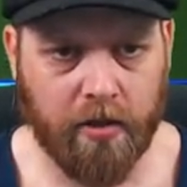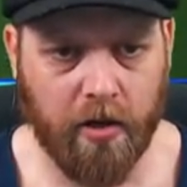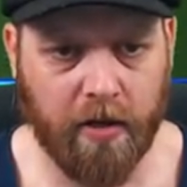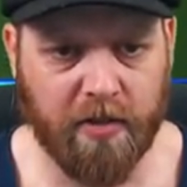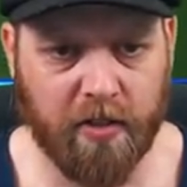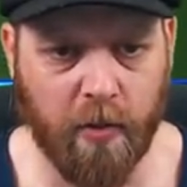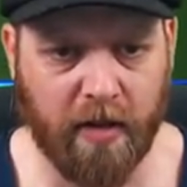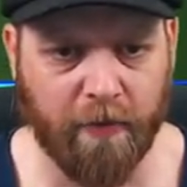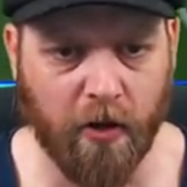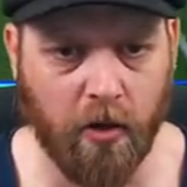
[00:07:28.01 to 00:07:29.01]
Drives his
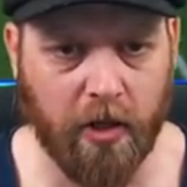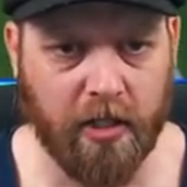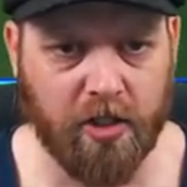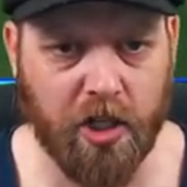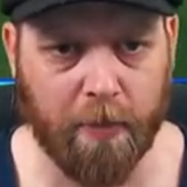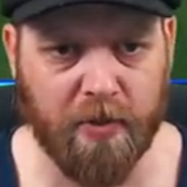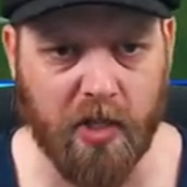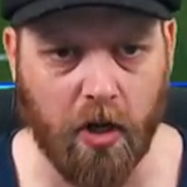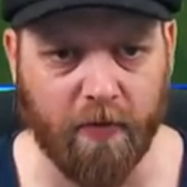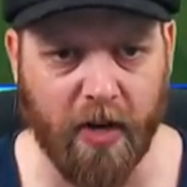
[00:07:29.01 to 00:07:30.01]
way forward,
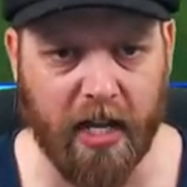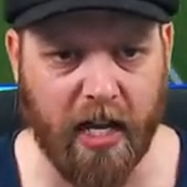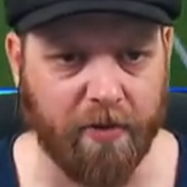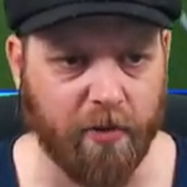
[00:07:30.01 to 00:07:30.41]
chips over.